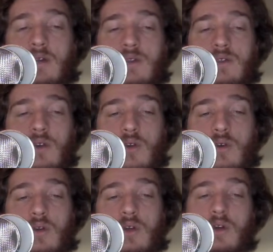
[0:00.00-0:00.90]

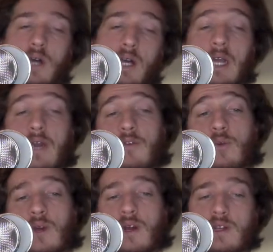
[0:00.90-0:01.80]
So again, if
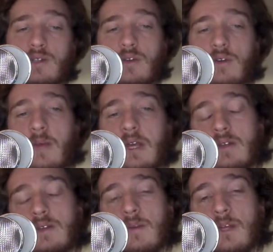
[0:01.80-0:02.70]
you wanted to sort of
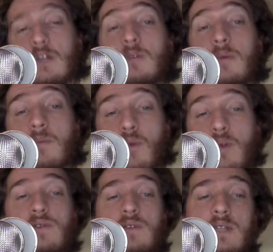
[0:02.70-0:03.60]
make something a little bit
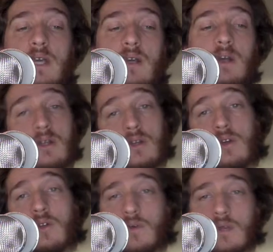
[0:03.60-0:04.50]
more interesting,
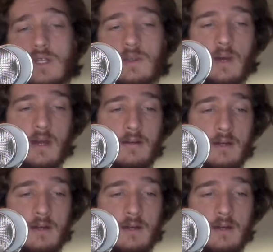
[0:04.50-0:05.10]
you could do it this way.